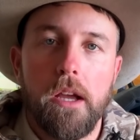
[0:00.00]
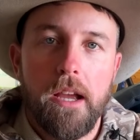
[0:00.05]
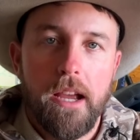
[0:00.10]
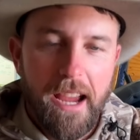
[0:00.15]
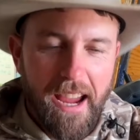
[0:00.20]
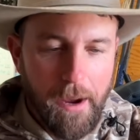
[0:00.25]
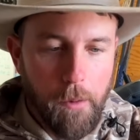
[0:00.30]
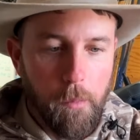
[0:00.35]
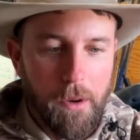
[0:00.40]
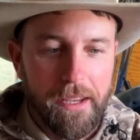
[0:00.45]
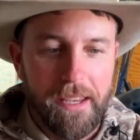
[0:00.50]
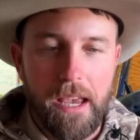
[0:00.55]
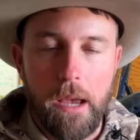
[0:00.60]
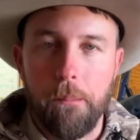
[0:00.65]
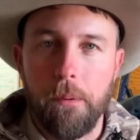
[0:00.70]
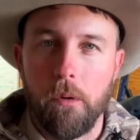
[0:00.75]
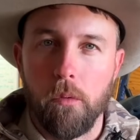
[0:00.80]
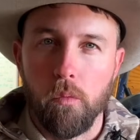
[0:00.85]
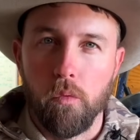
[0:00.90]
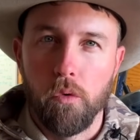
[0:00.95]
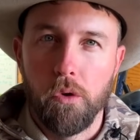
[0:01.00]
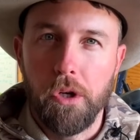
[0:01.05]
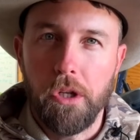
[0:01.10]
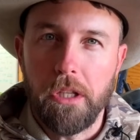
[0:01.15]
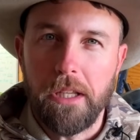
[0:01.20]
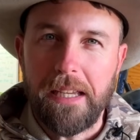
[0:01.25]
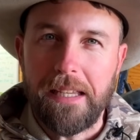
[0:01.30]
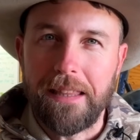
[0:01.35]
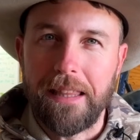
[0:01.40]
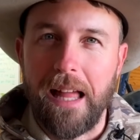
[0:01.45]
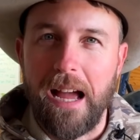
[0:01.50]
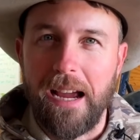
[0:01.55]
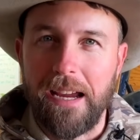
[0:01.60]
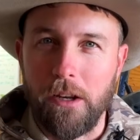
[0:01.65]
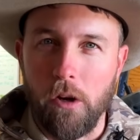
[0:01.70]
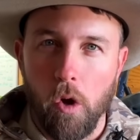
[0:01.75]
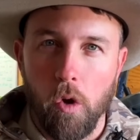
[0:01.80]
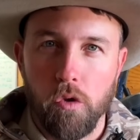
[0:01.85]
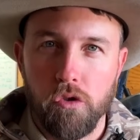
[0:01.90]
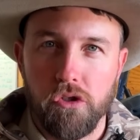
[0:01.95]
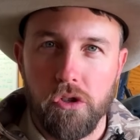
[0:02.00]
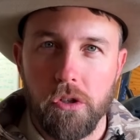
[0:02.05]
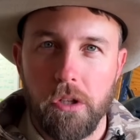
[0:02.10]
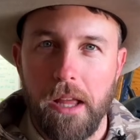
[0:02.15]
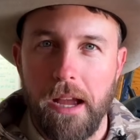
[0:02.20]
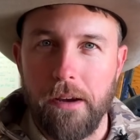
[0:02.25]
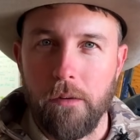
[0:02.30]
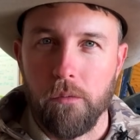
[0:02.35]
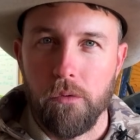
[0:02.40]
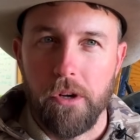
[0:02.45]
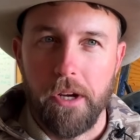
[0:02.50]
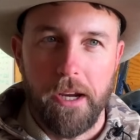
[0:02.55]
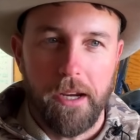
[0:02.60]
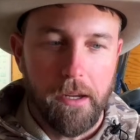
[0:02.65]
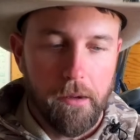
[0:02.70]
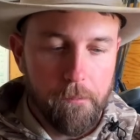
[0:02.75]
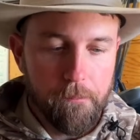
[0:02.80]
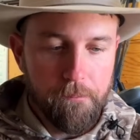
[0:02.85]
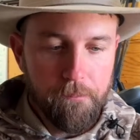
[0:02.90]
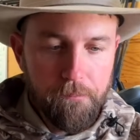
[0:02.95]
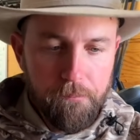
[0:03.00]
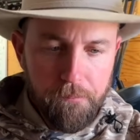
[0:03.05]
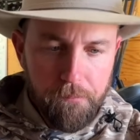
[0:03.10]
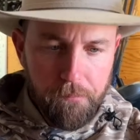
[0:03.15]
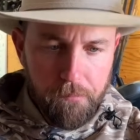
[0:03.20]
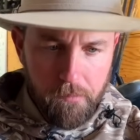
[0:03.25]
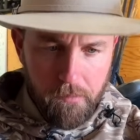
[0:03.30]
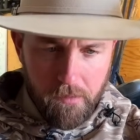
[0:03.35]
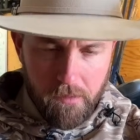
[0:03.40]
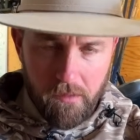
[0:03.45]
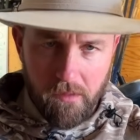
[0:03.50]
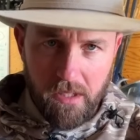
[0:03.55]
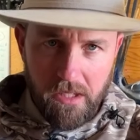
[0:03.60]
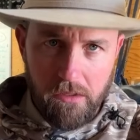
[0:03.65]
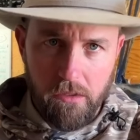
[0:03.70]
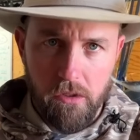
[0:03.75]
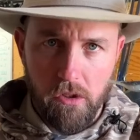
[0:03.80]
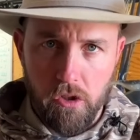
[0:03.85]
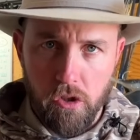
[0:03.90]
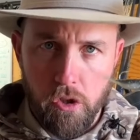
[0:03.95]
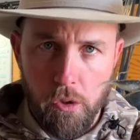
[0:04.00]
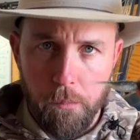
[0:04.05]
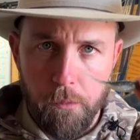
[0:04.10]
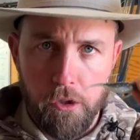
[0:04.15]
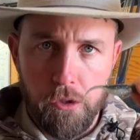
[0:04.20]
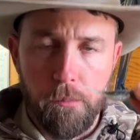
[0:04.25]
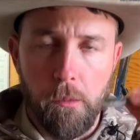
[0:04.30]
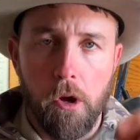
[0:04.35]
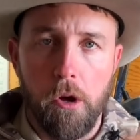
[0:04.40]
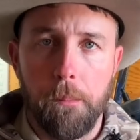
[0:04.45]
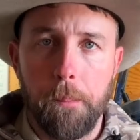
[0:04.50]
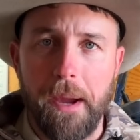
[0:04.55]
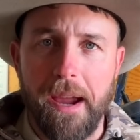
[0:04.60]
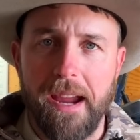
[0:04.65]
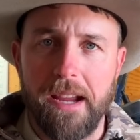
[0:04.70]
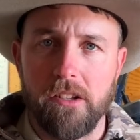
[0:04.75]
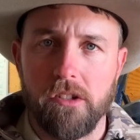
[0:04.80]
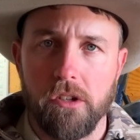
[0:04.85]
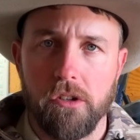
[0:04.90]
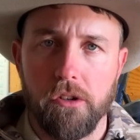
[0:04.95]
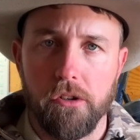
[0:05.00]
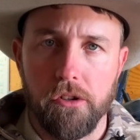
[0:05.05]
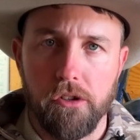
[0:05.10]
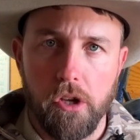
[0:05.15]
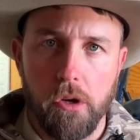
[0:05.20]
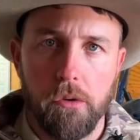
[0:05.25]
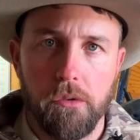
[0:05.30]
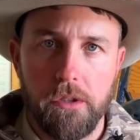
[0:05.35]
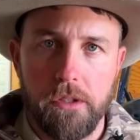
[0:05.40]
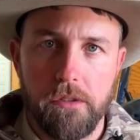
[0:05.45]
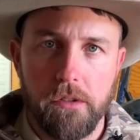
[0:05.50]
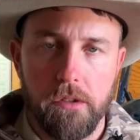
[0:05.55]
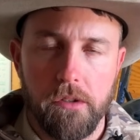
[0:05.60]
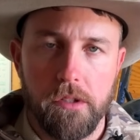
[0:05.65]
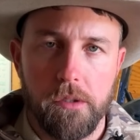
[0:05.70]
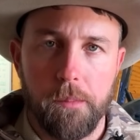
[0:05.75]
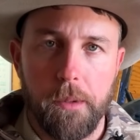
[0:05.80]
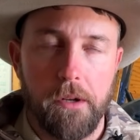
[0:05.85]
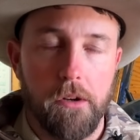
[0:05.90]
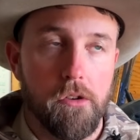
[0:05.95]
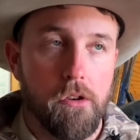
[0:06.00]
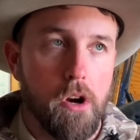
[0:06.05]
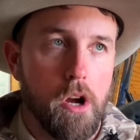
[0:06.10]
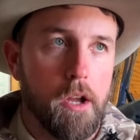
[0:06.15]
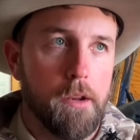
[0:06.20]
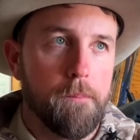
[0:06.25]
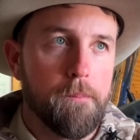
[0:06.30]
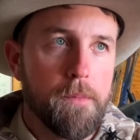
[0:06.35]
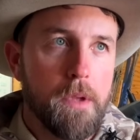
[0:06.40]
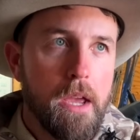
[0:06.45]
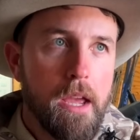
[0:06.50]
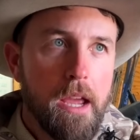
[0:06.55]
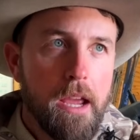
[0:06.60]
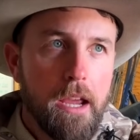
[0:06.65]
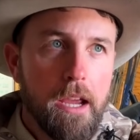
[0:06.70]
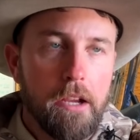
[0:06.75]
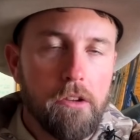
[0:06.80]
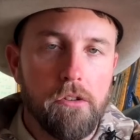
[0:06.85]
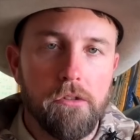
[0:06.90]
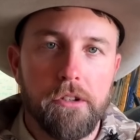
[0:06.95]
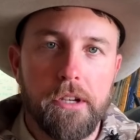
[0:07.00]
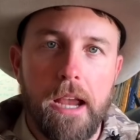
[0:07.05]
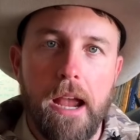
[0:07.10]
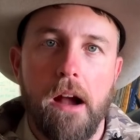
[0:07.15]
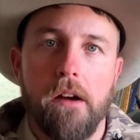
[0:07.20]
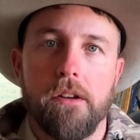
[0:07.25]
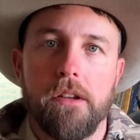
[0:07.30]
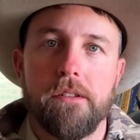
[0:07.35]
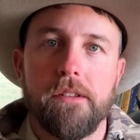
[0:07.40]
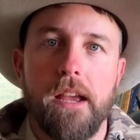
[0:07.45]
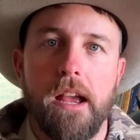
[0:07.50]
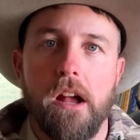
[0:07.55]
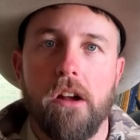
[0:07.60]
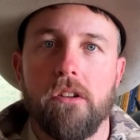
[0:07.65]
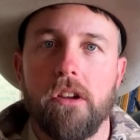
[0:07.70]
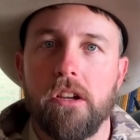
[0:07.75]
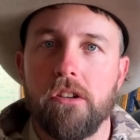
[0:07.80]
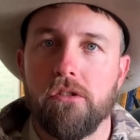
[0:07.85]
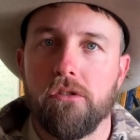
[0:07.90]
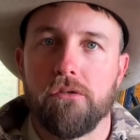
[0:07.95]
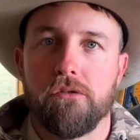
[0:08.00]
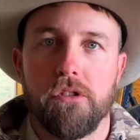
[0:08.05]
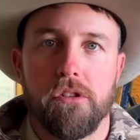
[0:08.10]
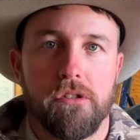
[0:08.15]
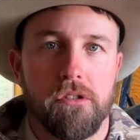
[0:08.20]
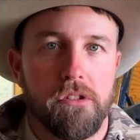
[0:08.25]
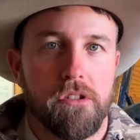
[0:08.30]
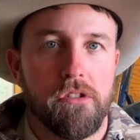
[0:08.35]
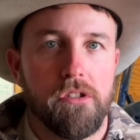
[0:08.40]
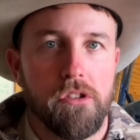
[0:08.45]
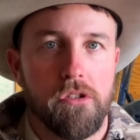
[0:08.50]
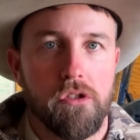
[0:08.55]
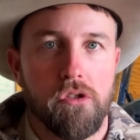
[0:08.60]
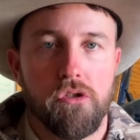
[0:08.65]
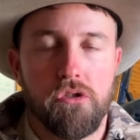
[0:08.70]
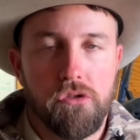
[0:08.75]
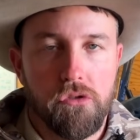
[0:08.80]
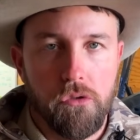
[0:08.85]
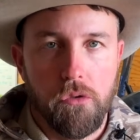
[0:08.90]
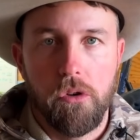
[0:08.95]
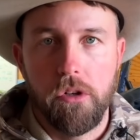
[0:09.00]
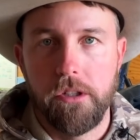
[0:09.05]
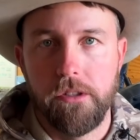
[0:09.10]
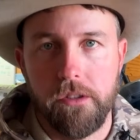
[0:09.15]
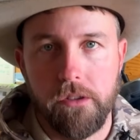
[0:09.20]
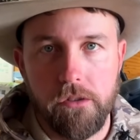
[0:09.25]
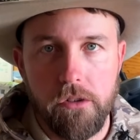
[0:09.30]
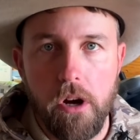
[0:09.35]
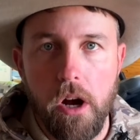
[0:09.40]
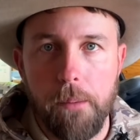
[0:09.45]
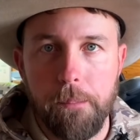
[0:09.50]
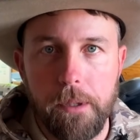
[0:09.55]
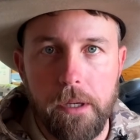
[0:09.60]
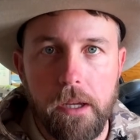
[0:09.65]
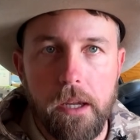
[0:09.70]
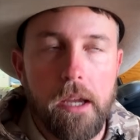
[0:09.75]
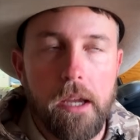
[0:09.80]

And we kept it really light, ultra light rig. This is a super small bait, so you're throwing this on a spinning rod, and you're counting it down, and you're just destroying the crappie.